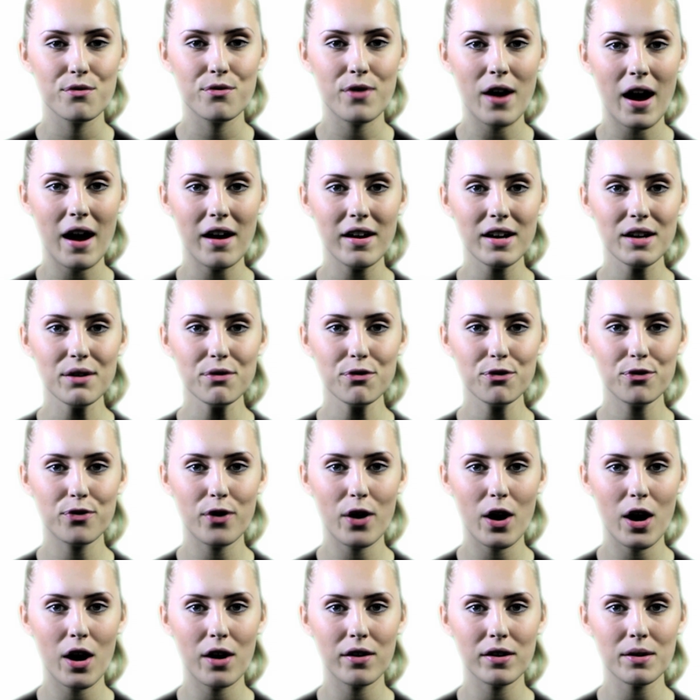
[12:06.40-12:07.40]
Very
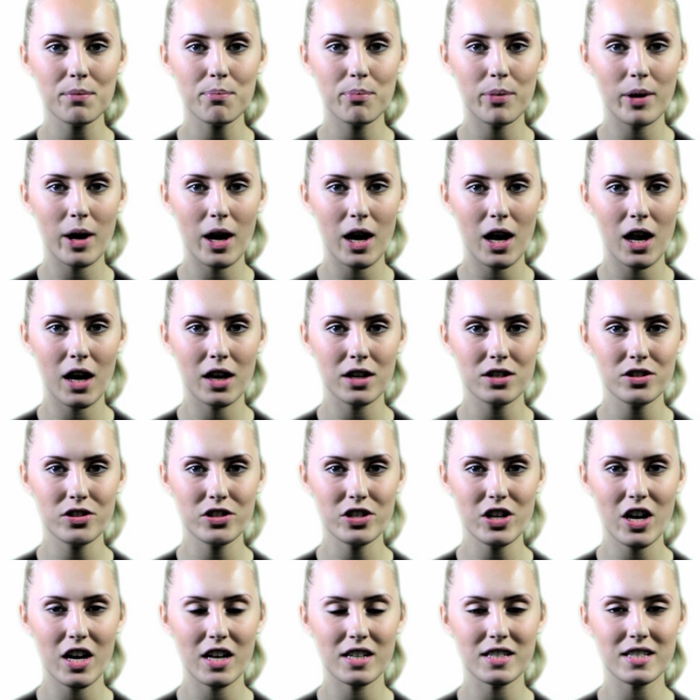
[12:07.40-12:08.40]
furry bird
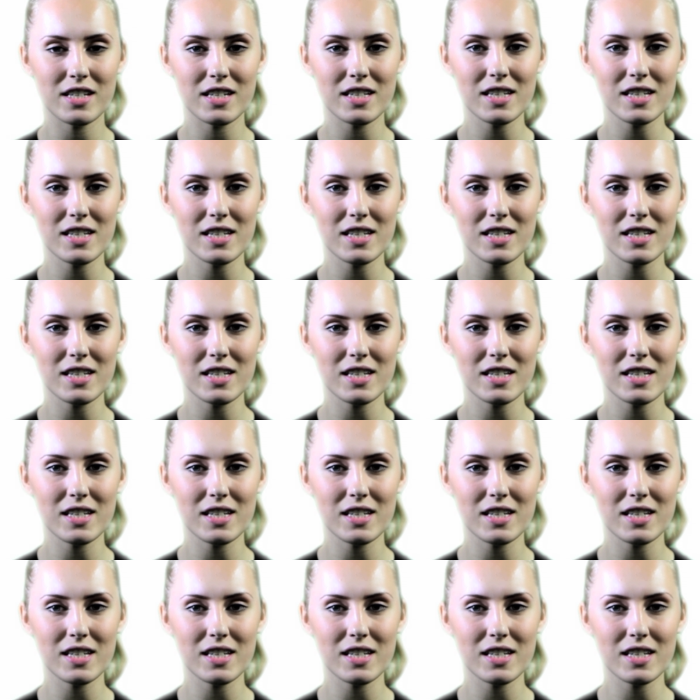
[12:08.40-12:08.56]
turns